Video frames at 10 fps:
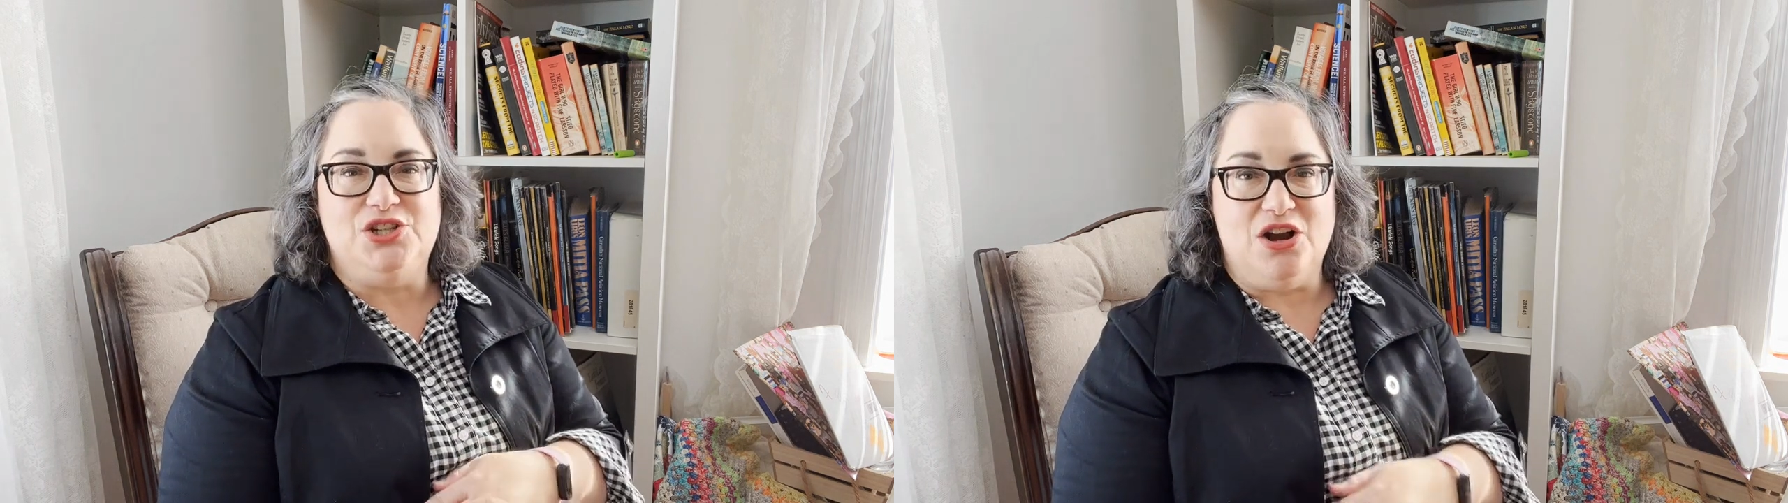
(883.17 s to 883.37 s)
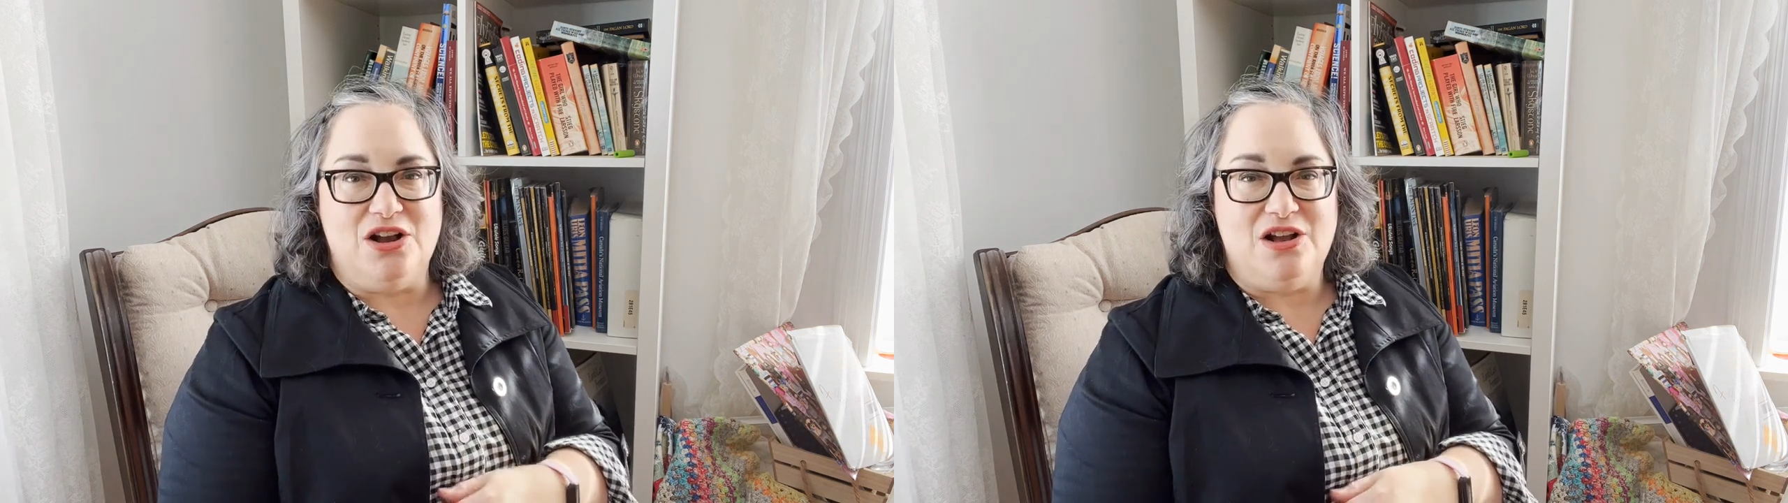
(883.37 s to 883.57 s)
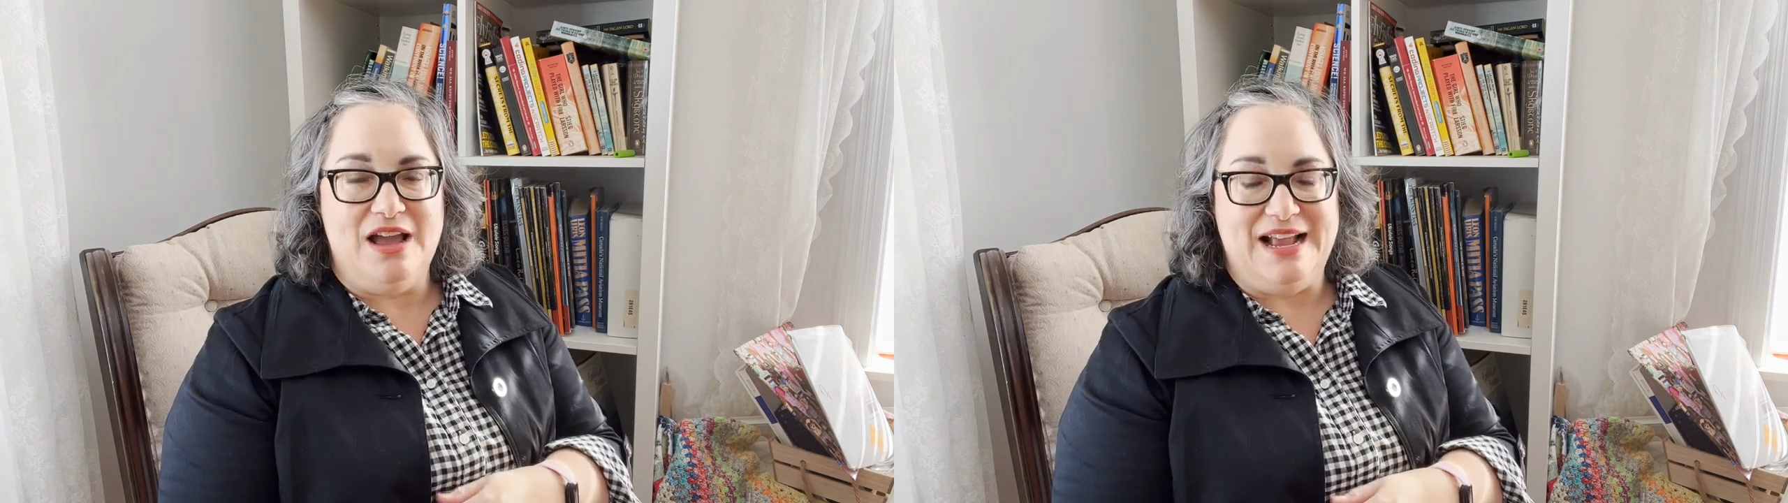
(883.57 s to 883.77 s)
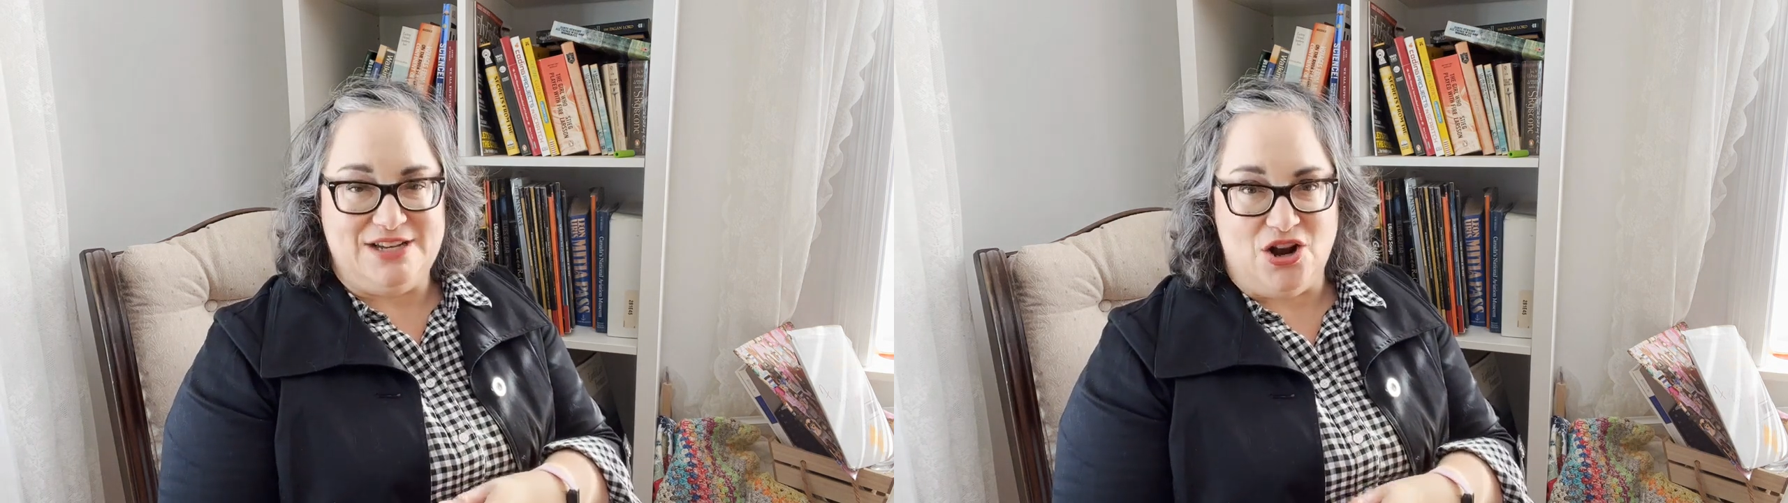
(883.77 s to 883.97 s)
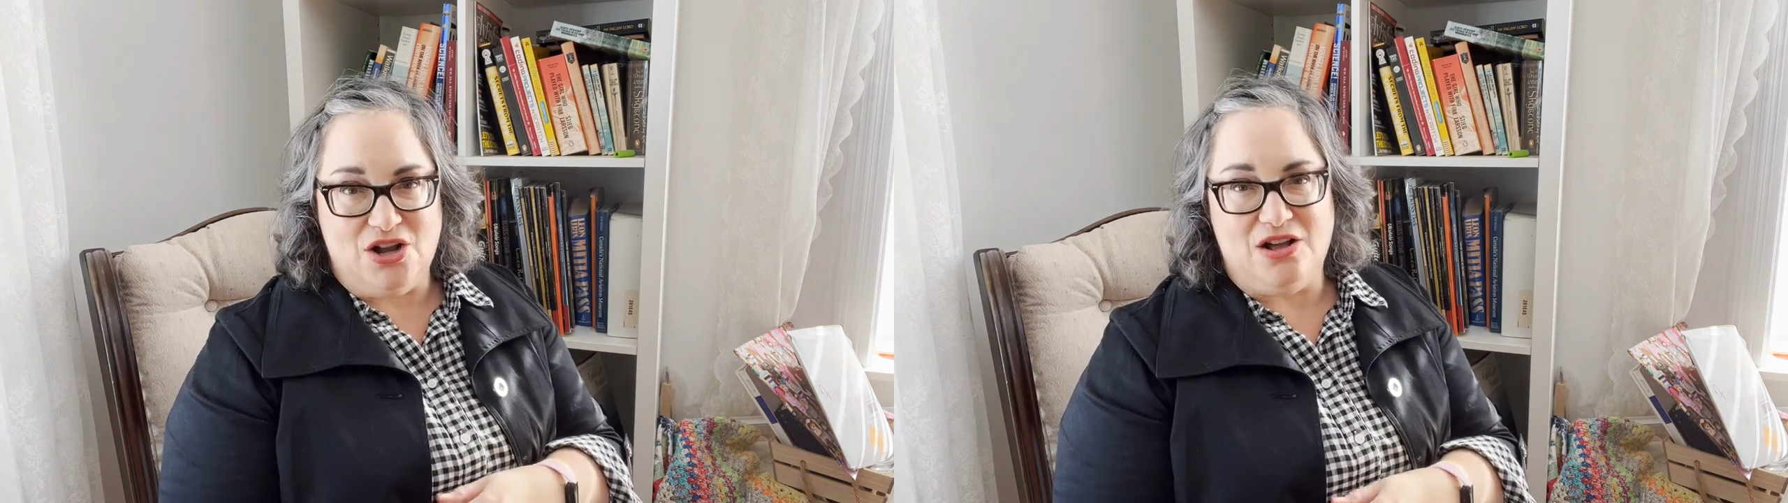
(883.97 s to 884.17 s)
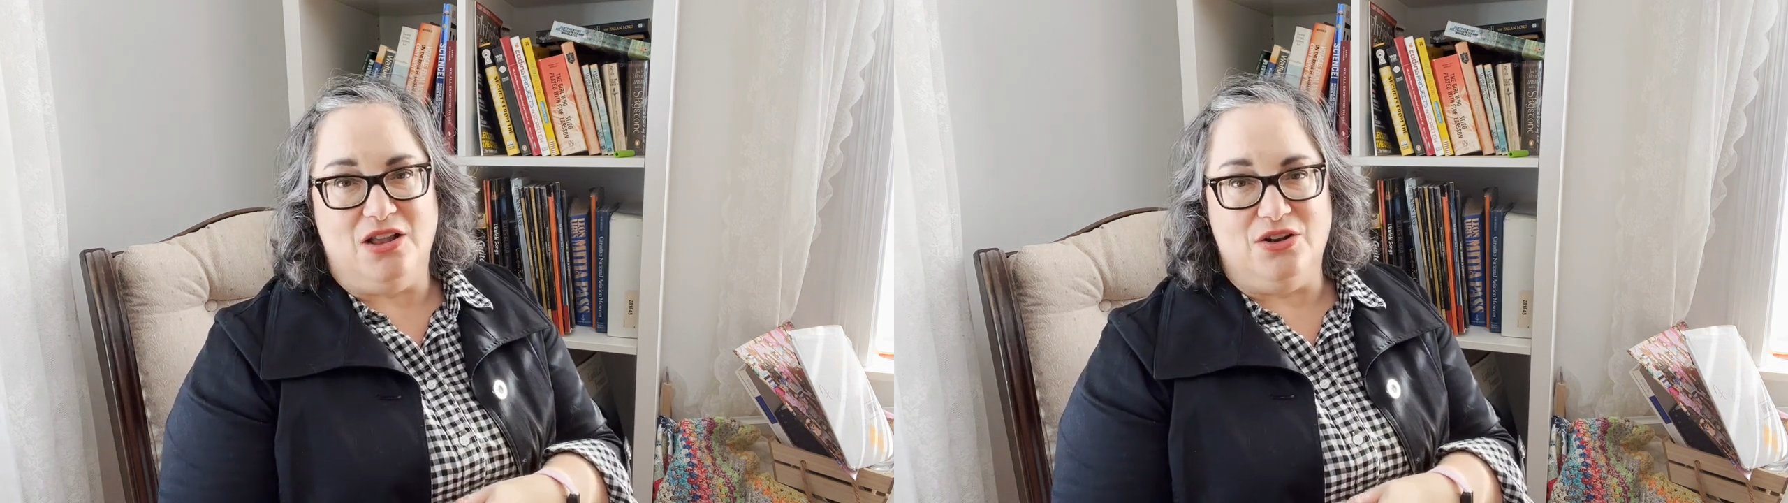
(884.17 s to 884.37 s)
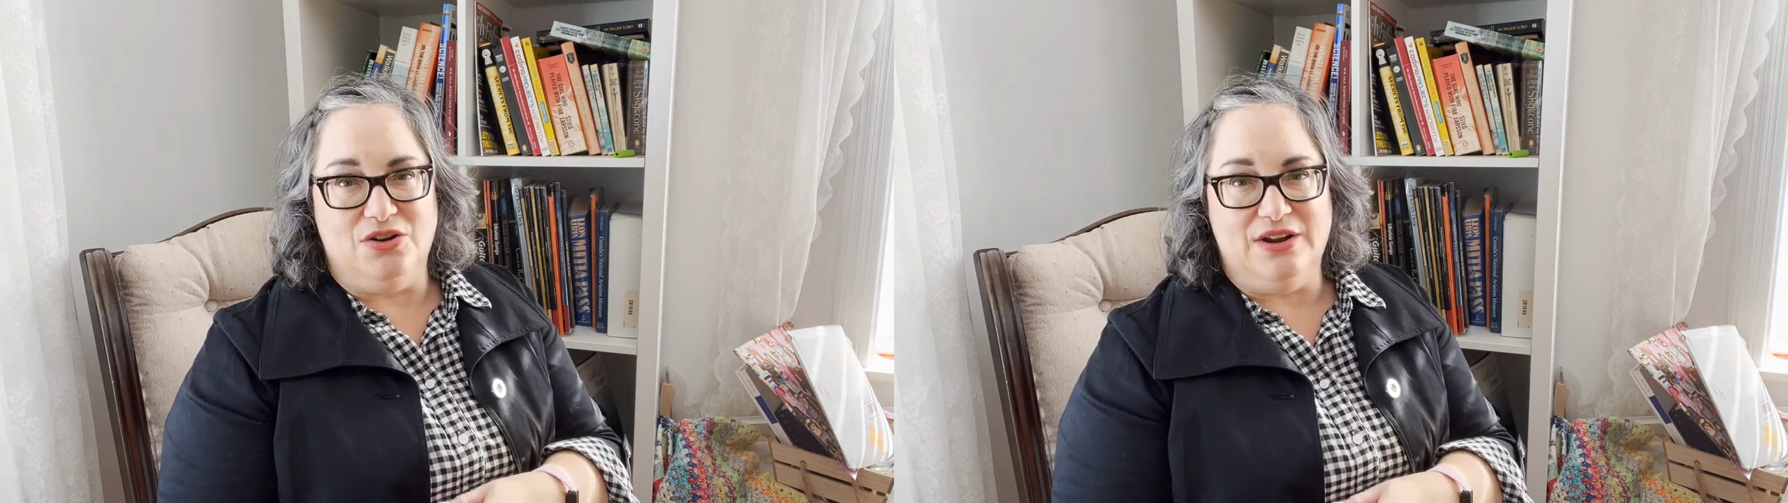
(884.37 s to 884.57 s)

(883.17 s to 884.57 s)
dark color